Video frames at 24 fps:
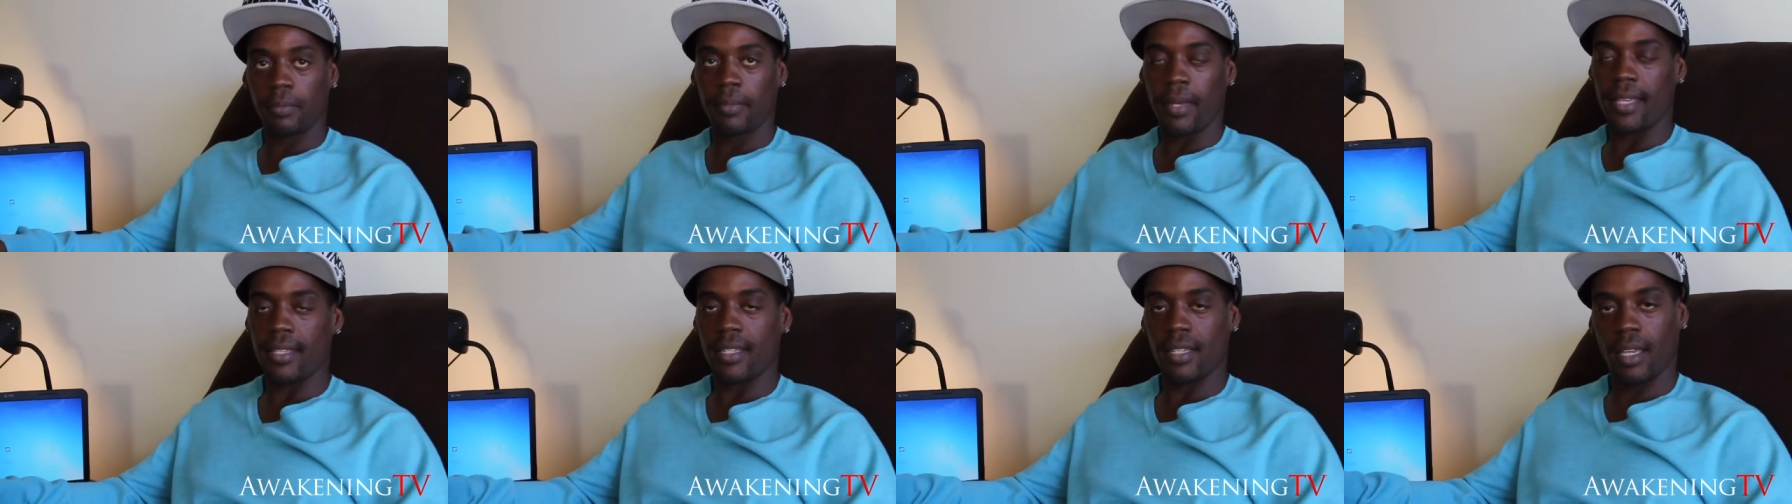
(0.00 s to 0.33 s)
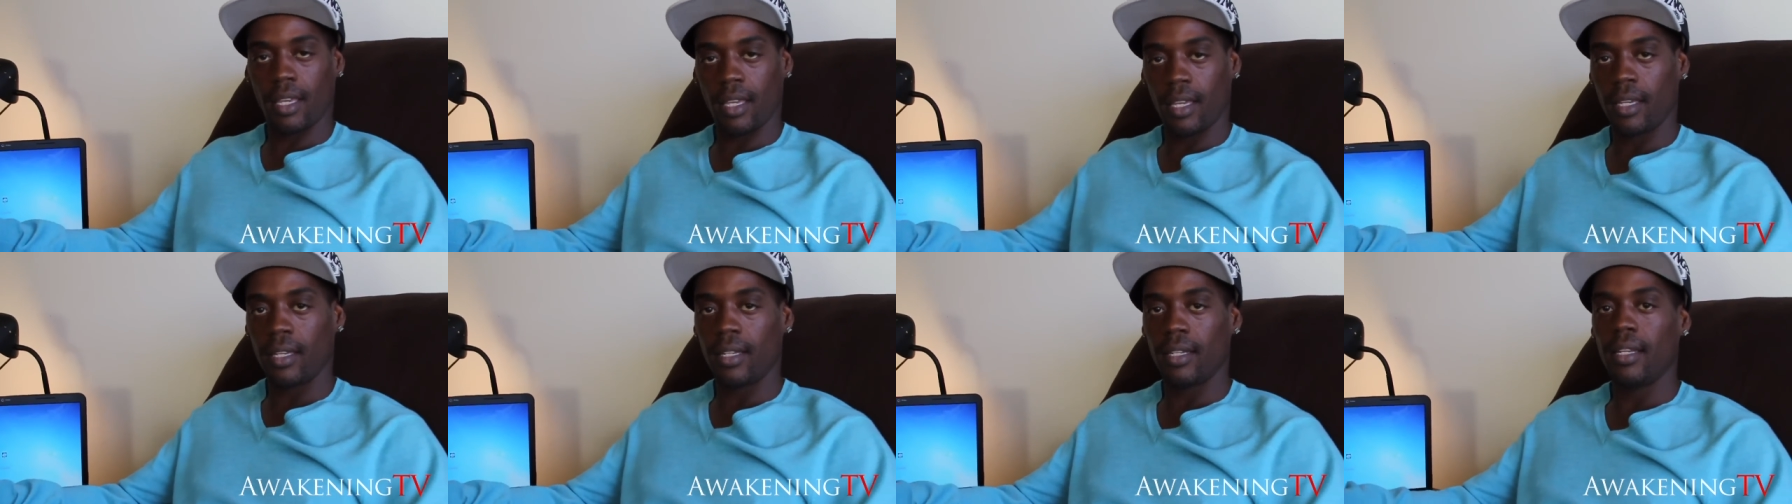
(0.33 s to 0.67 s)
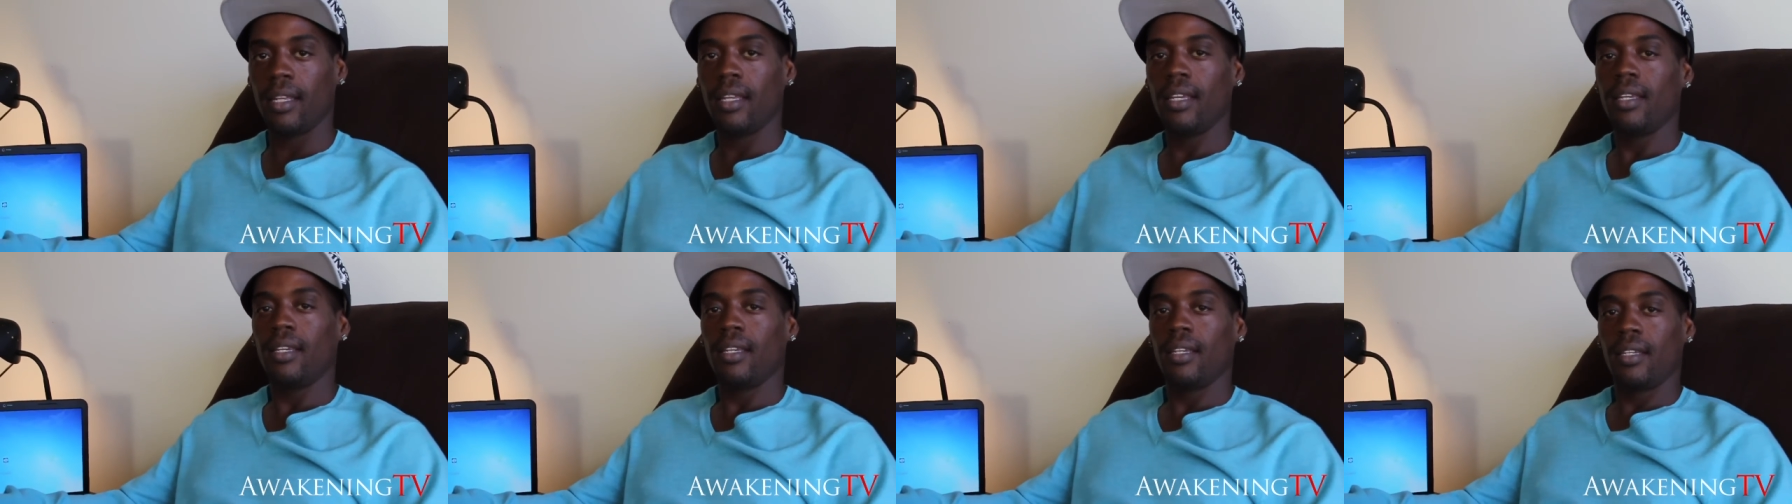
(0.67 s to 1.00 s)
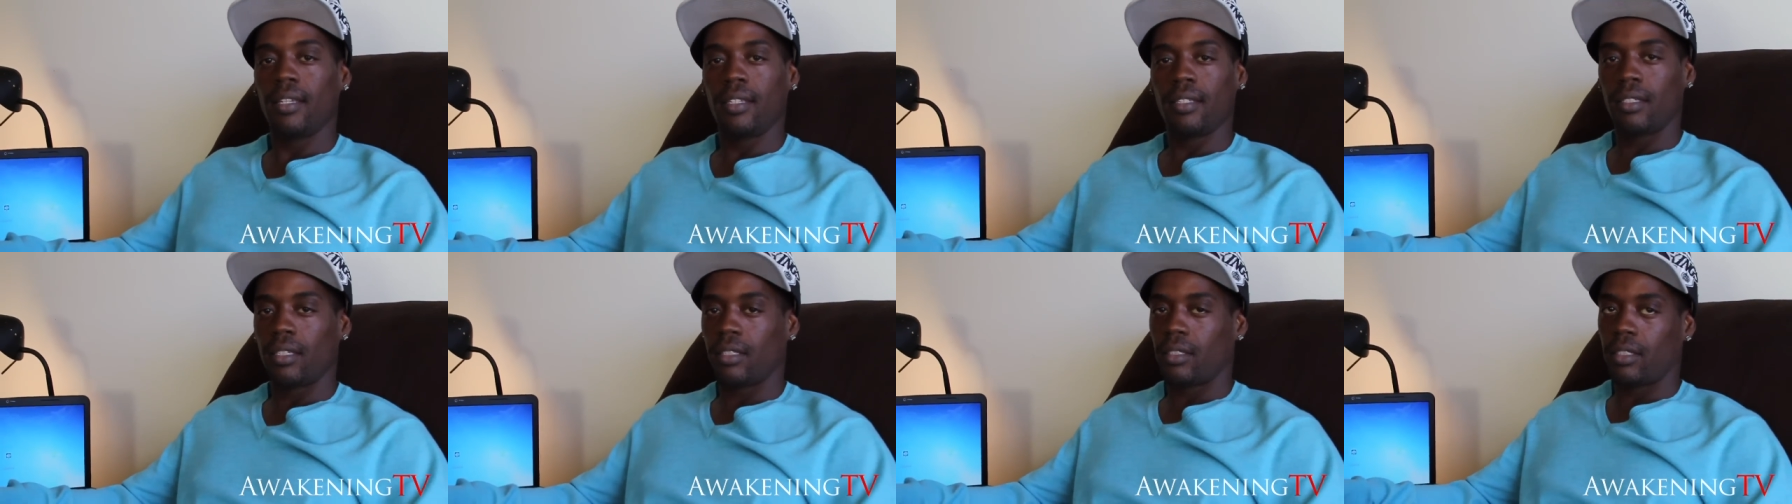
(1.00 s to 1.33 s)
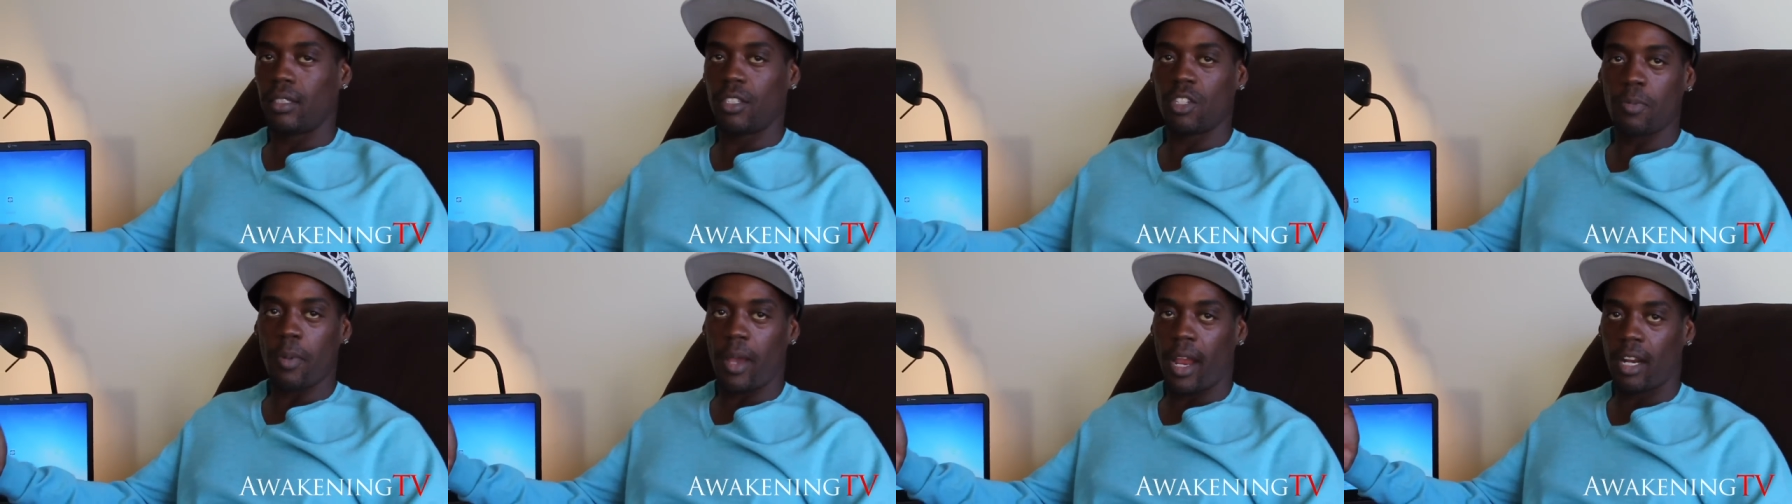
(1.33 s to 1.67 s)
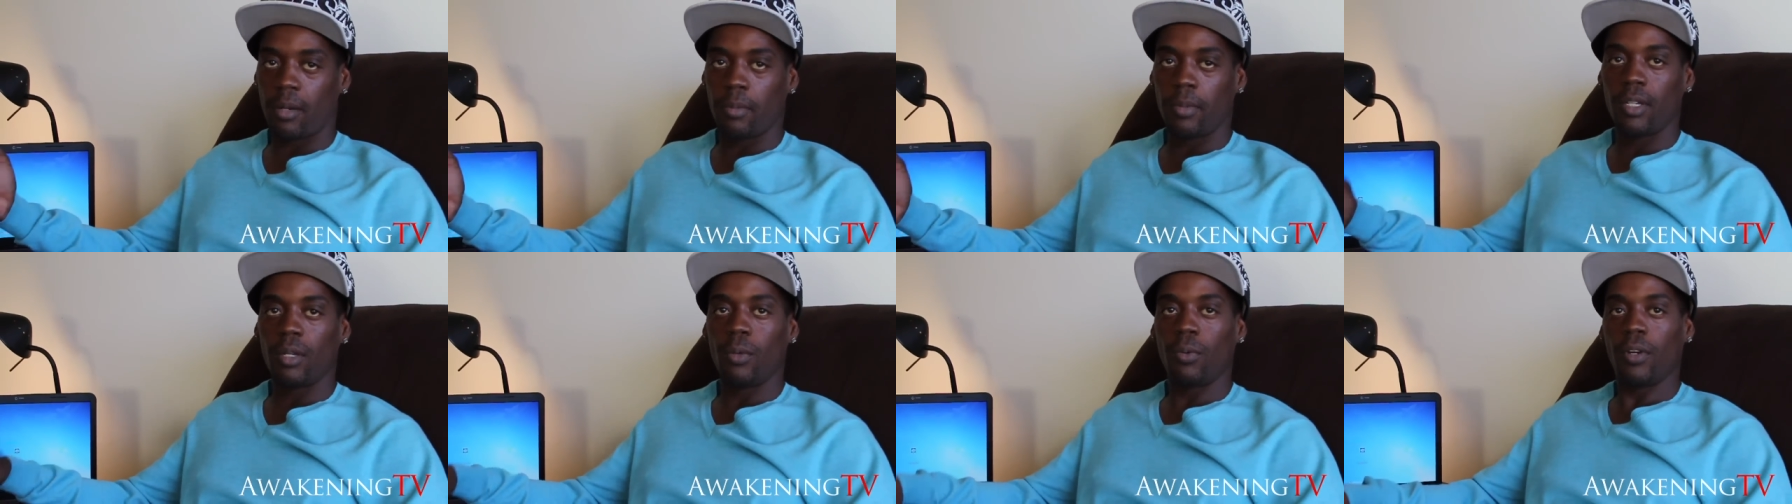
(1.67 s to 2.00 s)
as a kid just
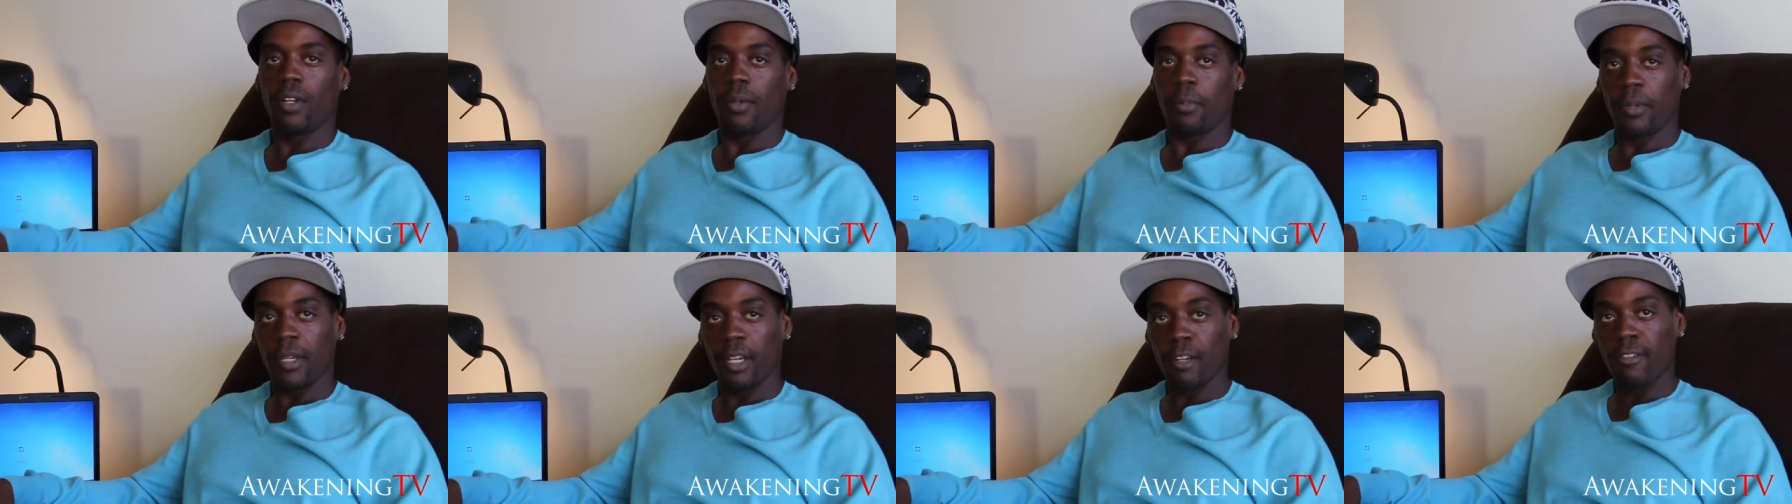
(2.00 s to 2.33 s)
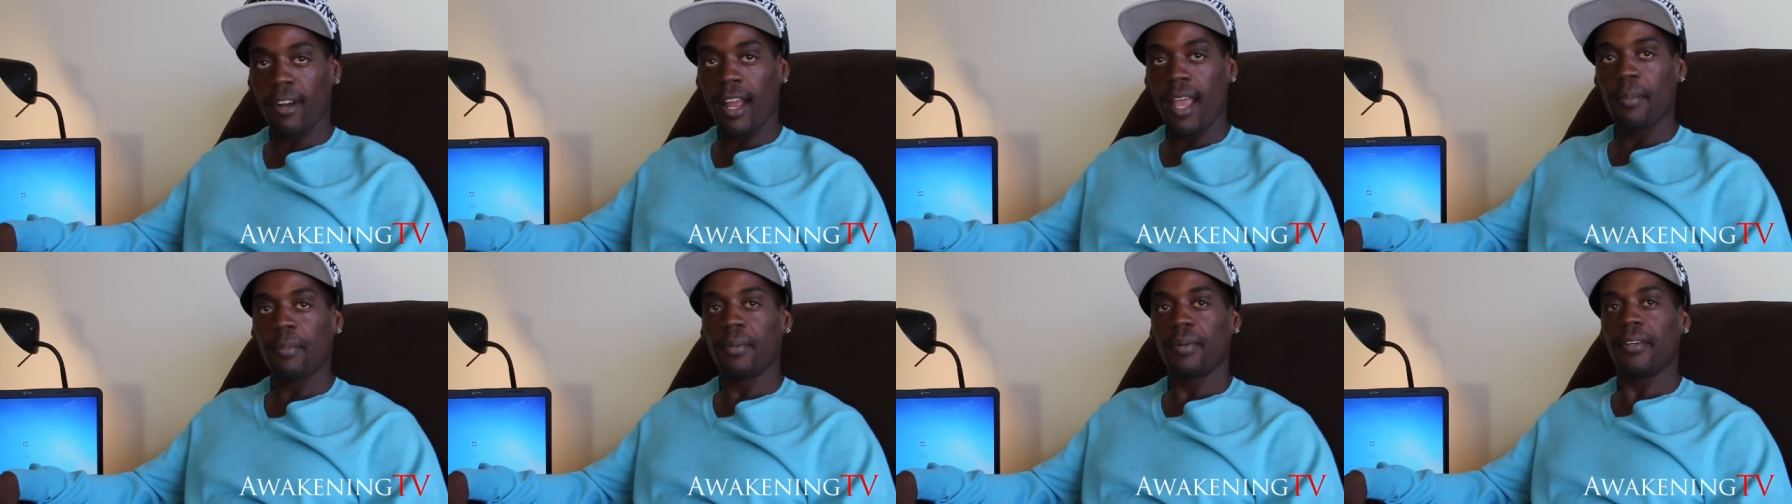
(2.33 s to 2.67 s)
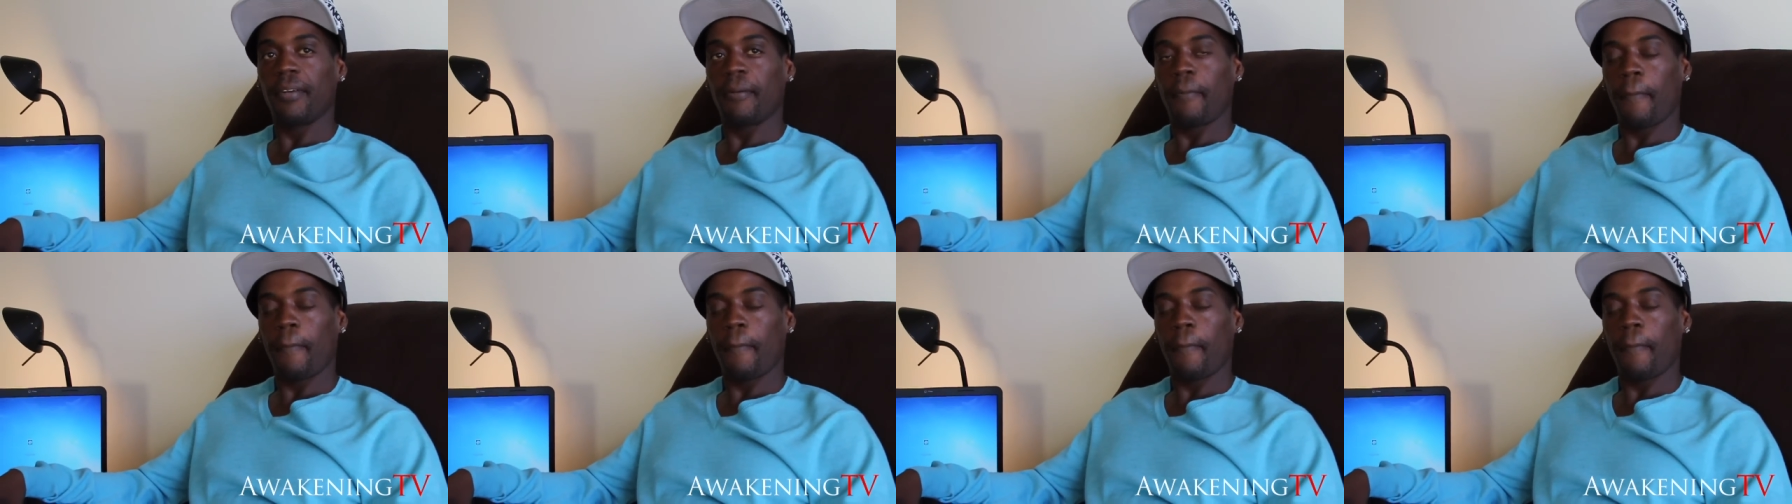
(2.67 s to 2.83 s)
inspired me to want to be a rapper.